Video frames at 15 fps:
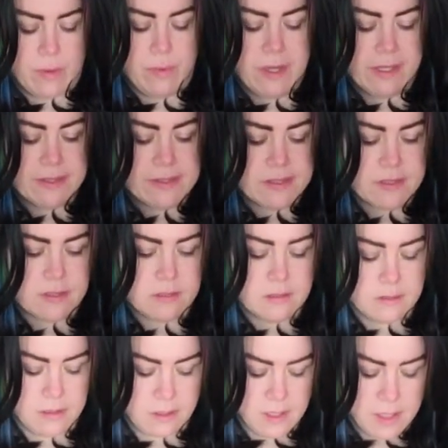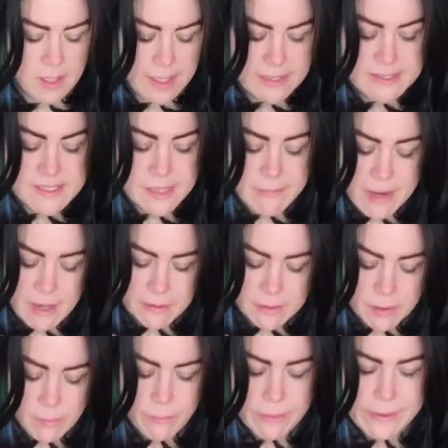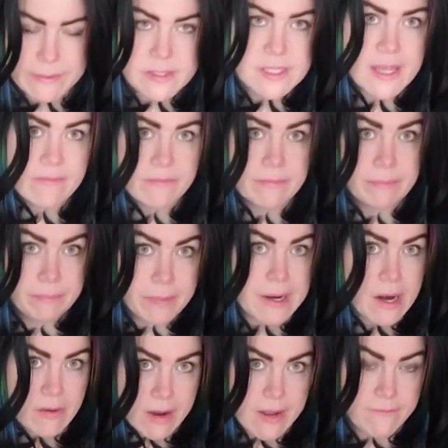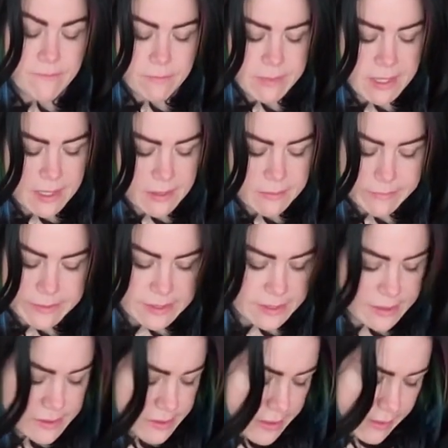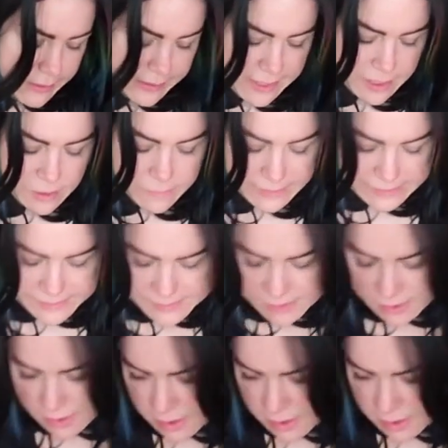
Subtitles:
Wigs. And some hair cube wigs have been alright for me, but then they're like hit or miss.